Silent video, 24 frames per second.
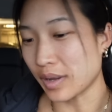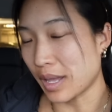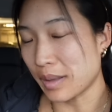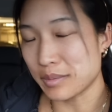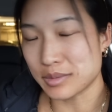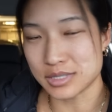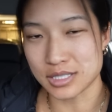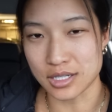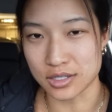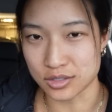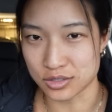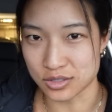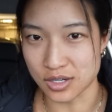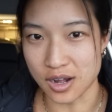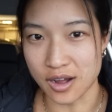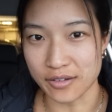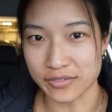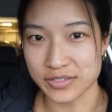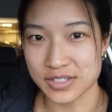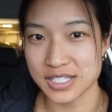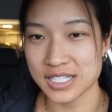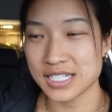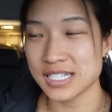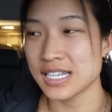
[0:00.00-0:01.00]
get massages
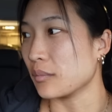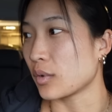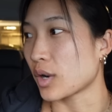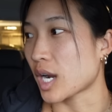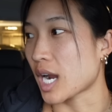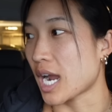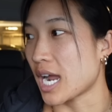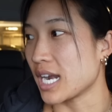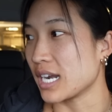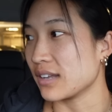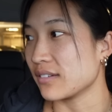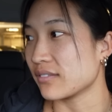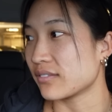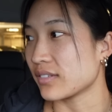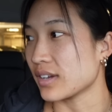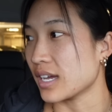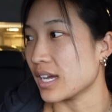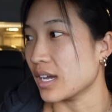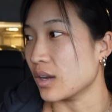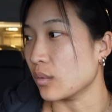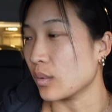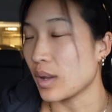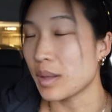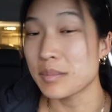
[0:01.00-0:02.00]
often. We're kind of
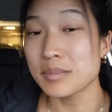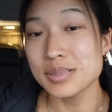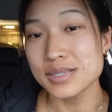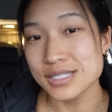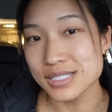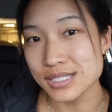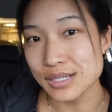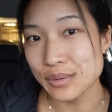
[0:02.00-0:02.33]
uh, wimps